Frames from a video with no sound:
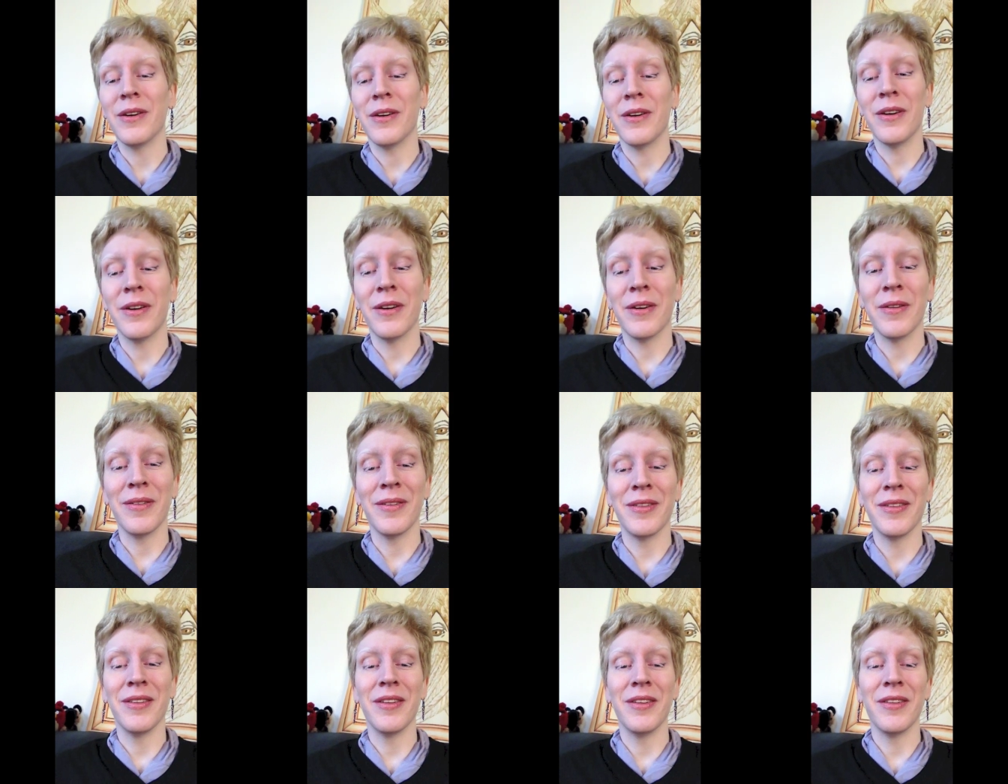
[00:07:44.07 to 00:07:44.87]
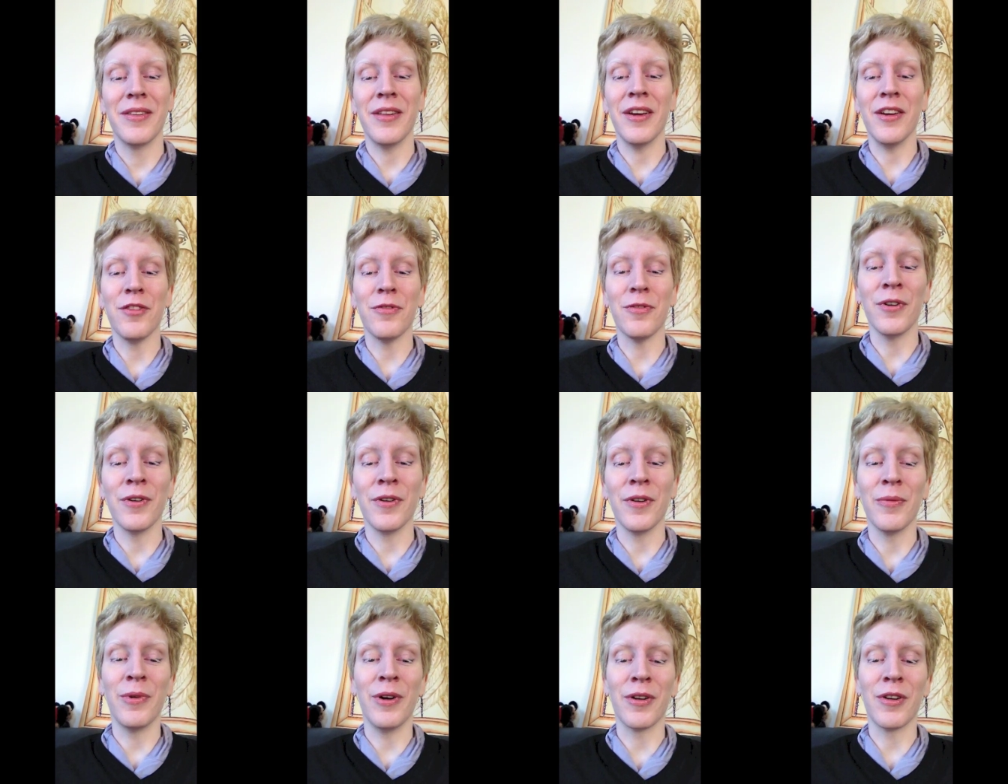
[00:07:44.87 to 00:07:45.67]
uh, thanks
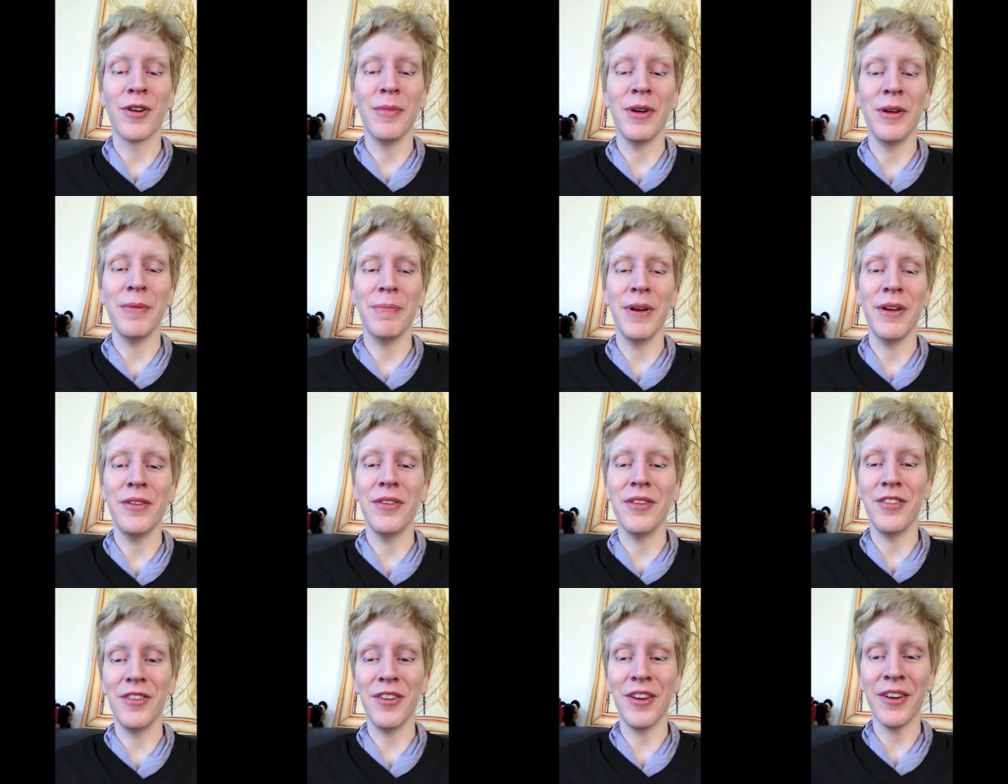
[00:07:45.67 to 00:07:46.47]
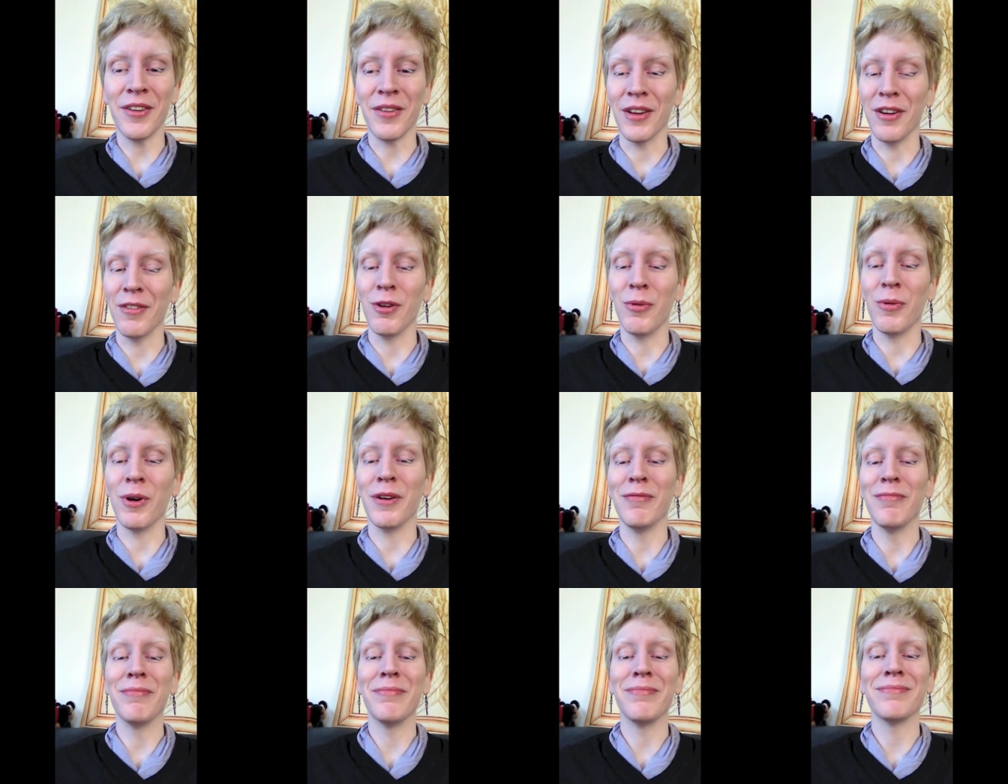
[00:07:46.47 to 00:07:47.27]
for welcoming me to the channel, everyone.